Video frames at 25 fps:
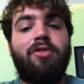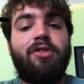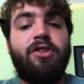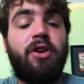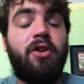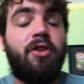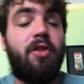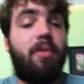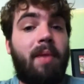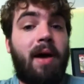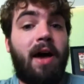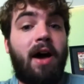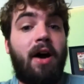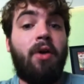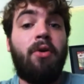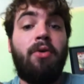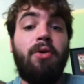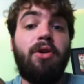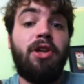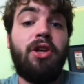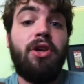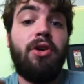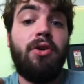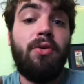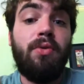Show them how
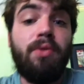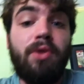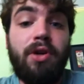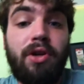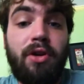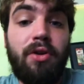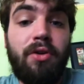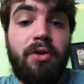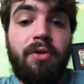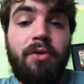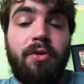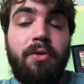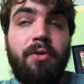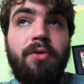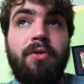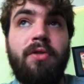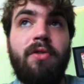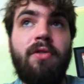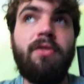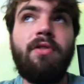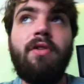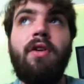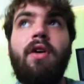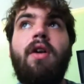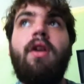you
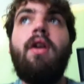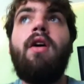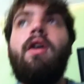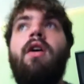use